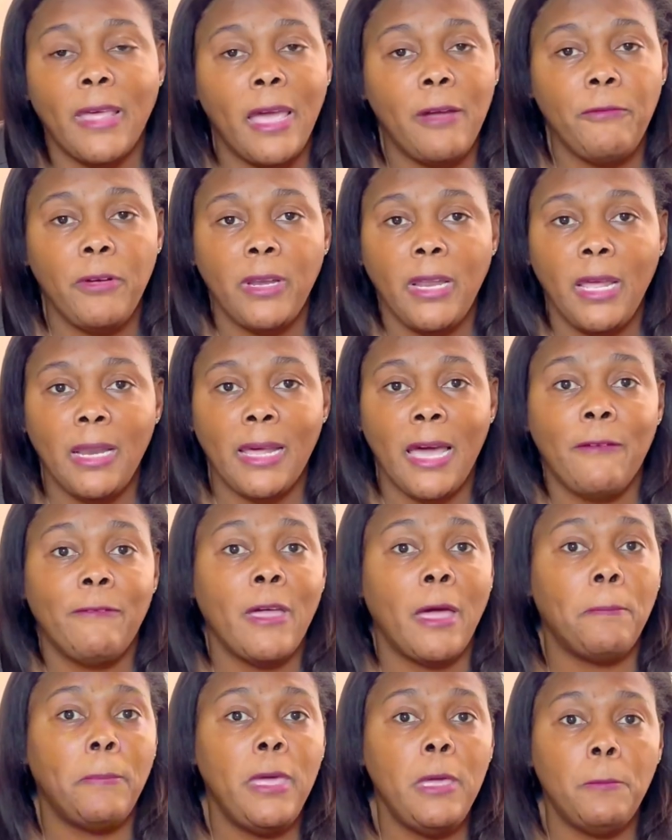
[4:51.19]
everyday life
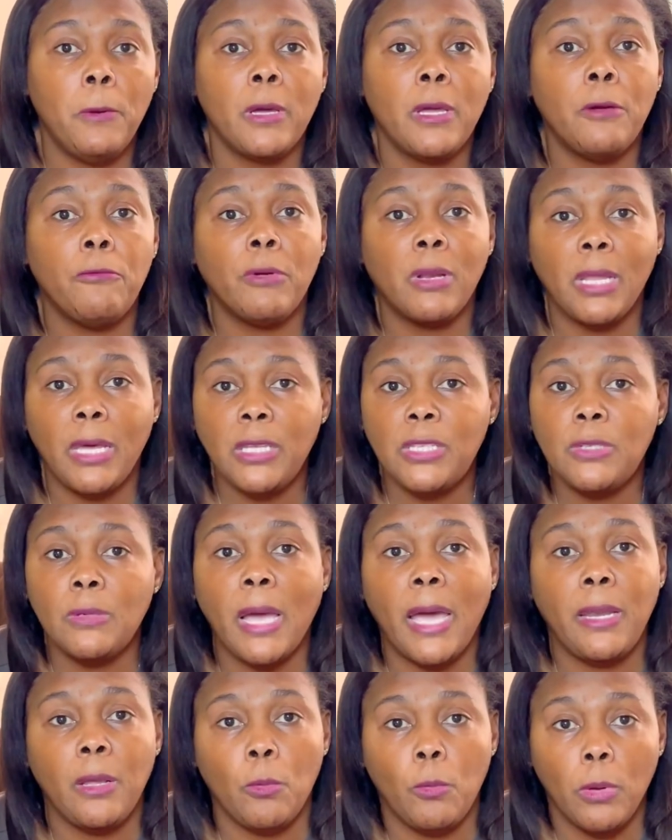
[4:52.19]
that people can relate to,
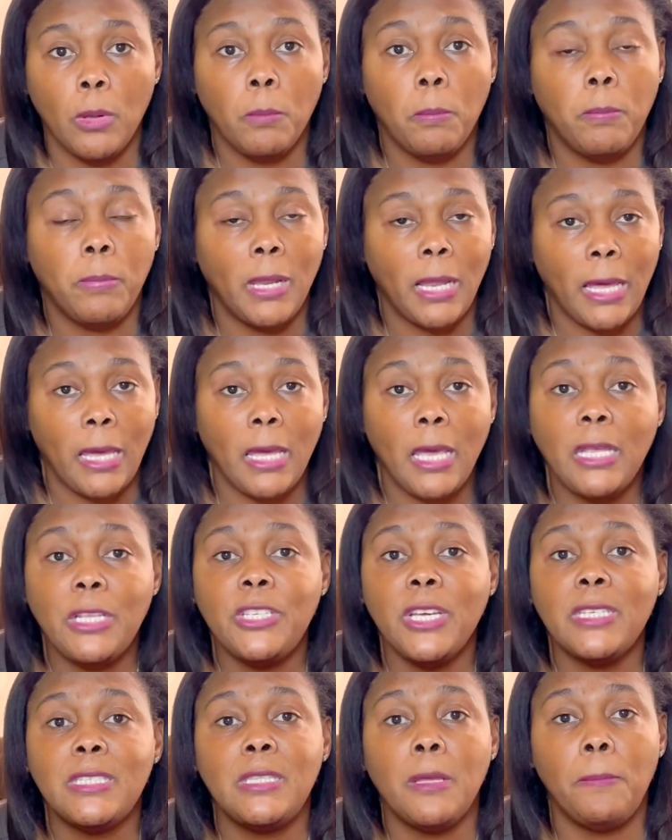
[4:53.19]
and it will play. It
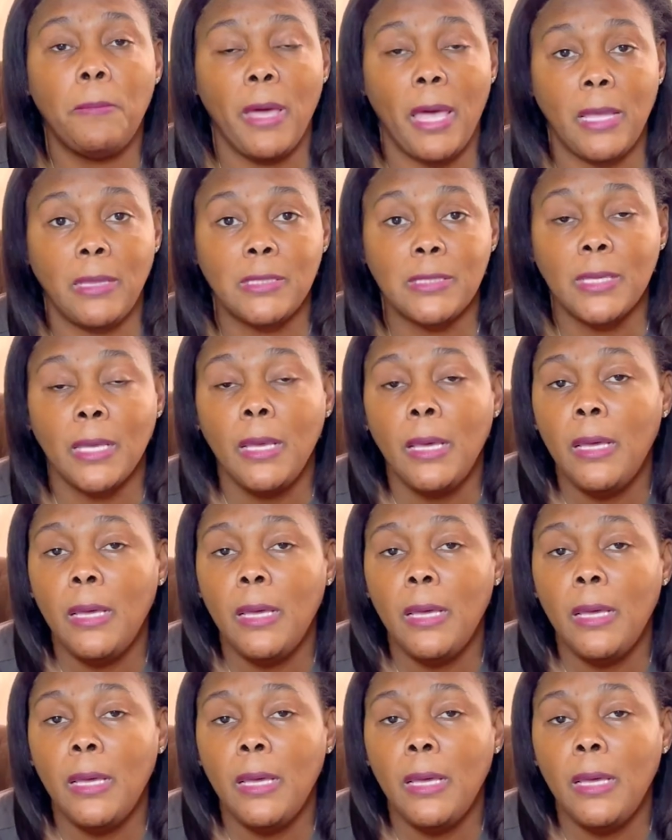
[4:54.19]
just depends.